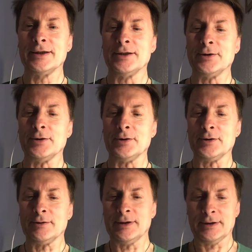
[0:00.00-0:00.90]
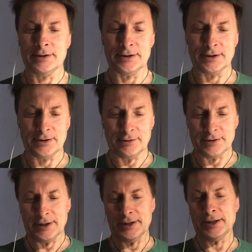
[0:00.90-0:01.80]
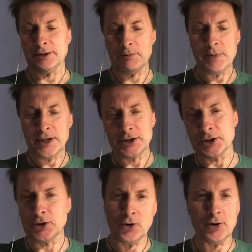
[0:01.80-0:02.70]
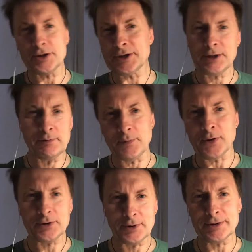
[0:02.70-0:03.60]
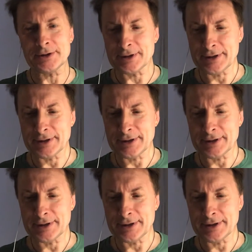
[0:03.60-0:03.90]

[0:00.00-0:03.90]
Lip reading: or just those little miniature gardens in bottles.